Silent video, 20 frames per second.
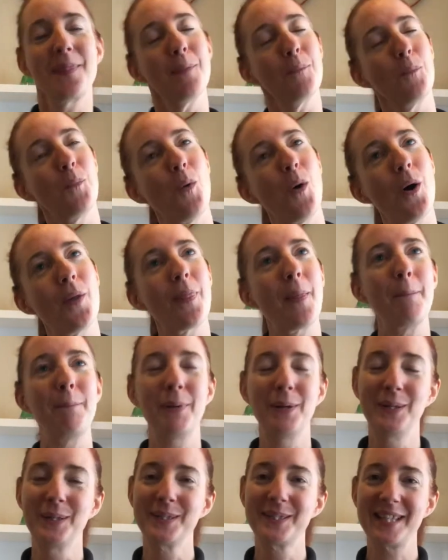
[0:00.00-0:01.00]
what the
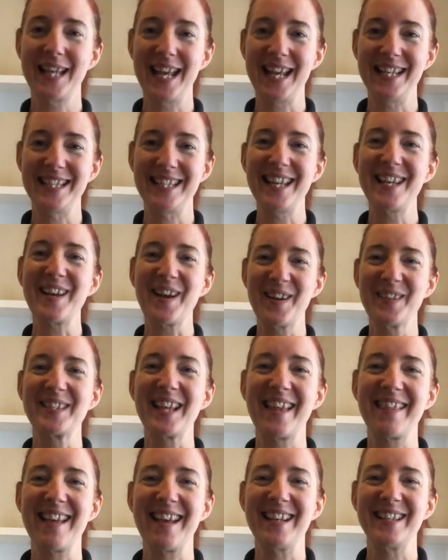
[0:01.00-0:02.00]
pulse is. It goes
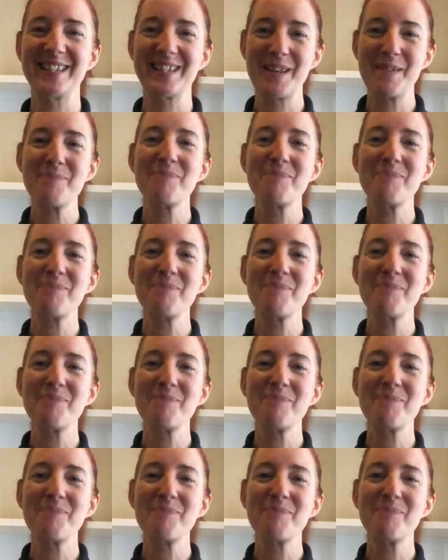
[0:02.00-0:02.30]
like this.